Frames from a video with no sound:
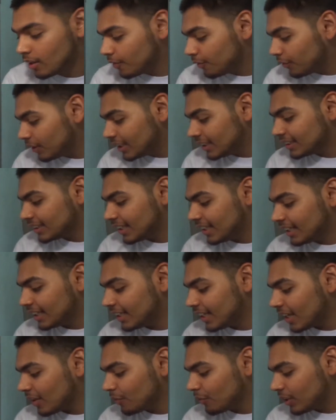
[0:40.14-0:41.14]
One is
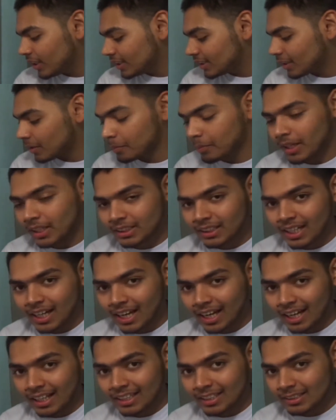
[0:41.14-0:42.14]
intake, one is compression,
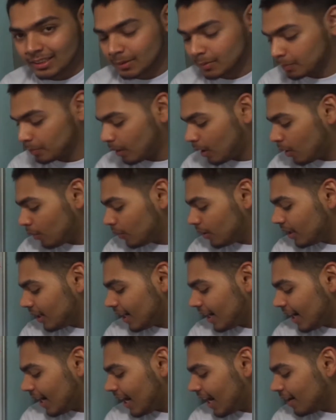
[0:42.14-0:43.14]
another is power,
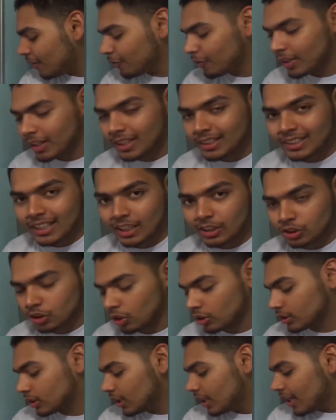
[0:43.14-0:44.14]
and one is
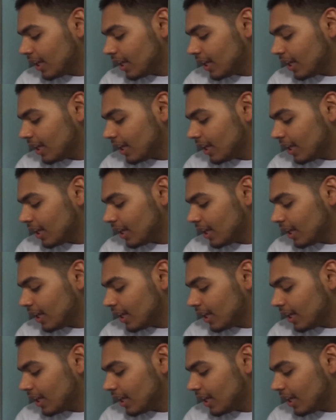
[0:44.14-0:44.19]
exhaust.